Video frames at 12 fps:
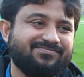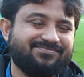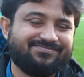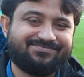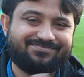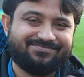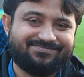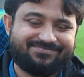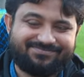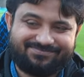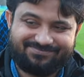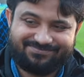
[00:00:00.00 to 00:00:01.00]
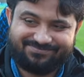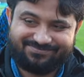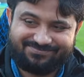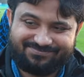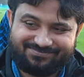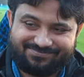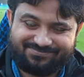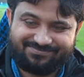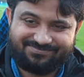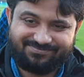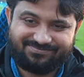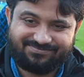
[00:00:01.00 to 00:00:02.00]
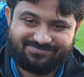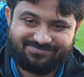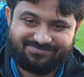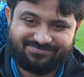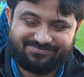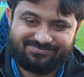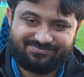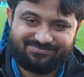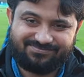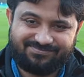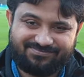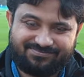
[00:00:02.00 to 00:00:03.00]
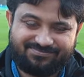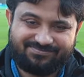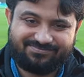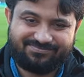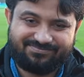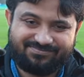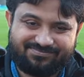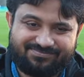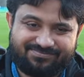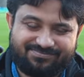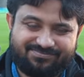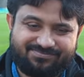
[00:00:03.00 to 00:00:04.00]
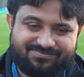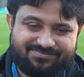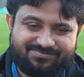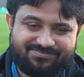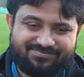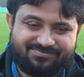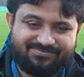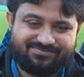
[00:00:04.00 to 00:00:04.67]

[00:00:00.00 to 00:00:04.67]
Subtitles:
No words are spoken by the person on screen.